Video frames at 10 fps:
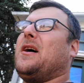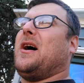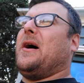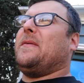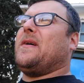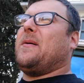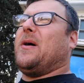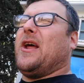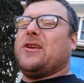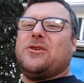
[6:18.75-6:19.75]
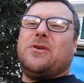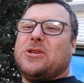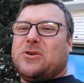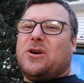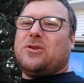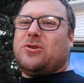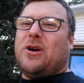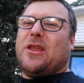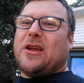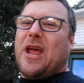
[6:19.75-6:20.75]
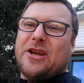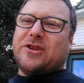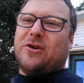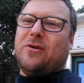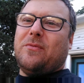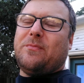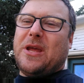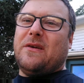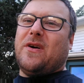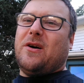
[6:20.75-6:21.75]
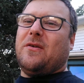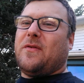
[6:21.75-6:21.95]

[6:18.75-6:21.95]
But I do enjoy the occasional Pivo,